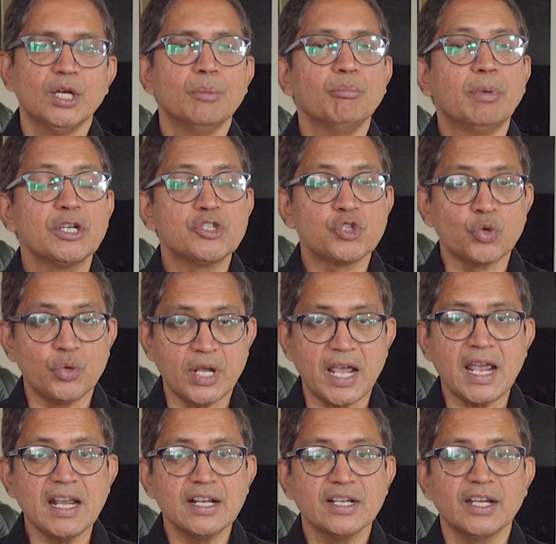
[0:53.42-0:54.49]
But
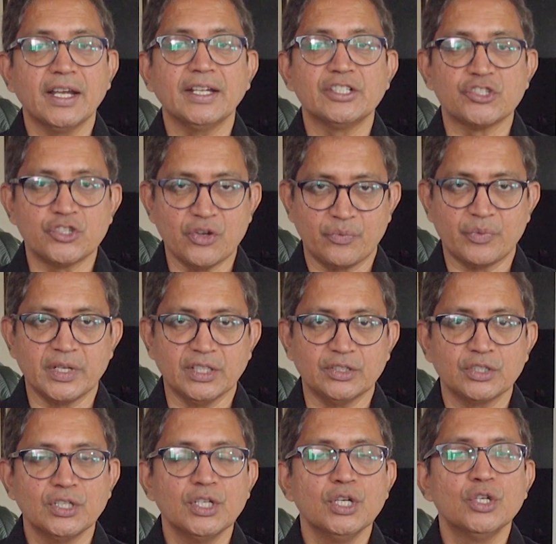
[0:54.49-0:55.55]
today, it's
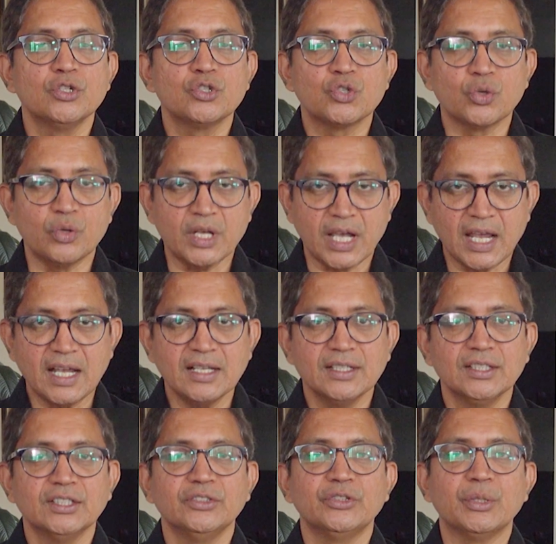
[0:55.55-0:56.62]
different. Today,
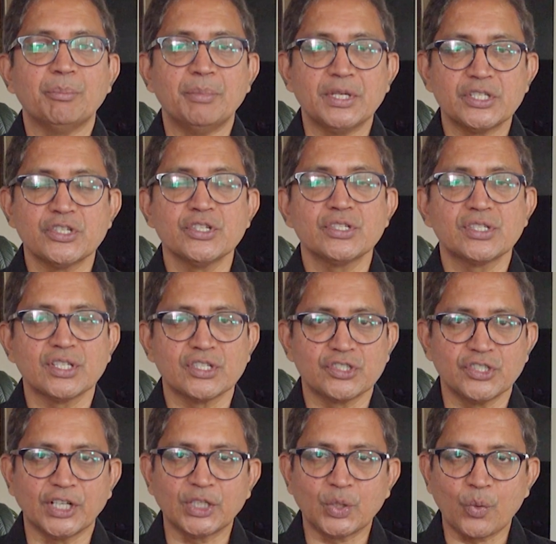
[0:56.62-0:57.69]
the businesses
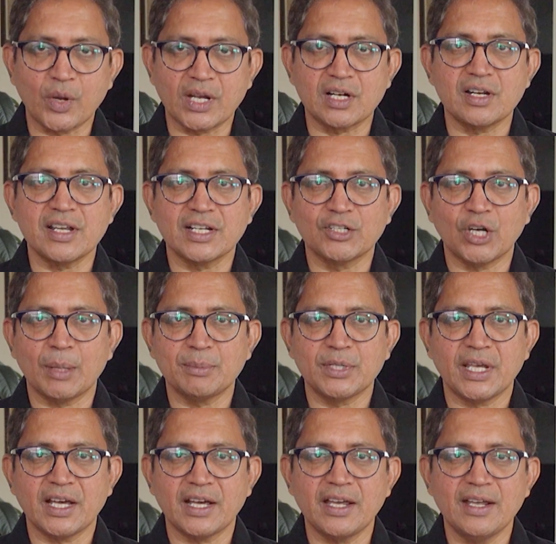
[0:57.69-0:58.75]
that quickly adopt
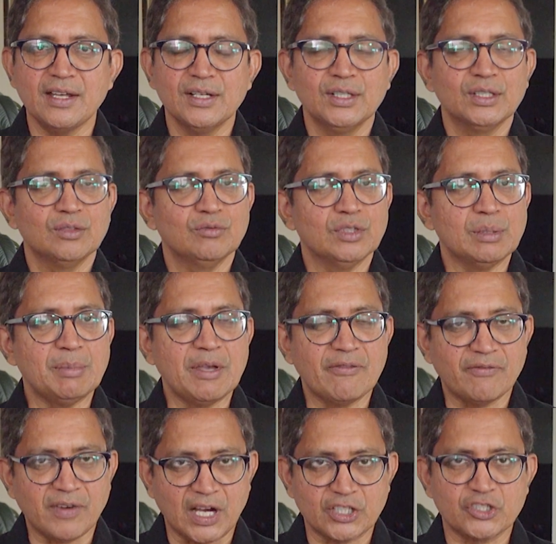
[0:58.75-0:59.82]
AI will be
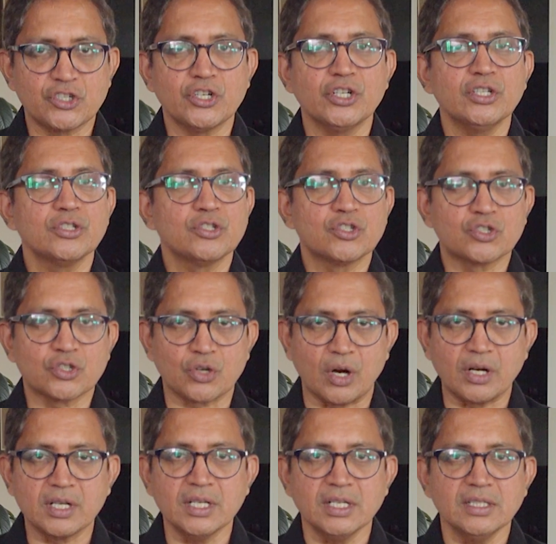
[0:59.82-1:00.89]
faster,
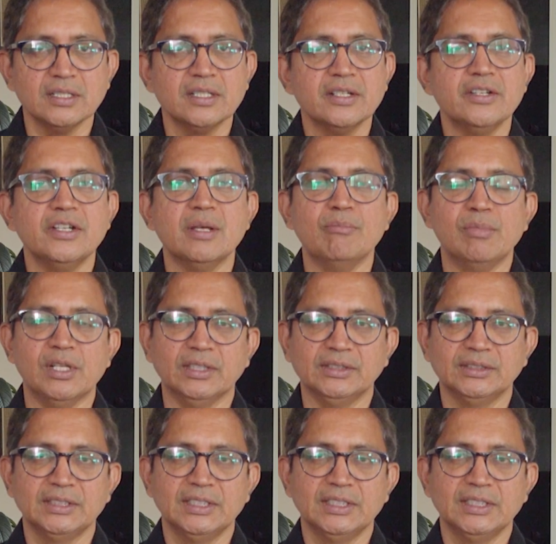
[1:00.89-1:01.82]
stronger, nimbler.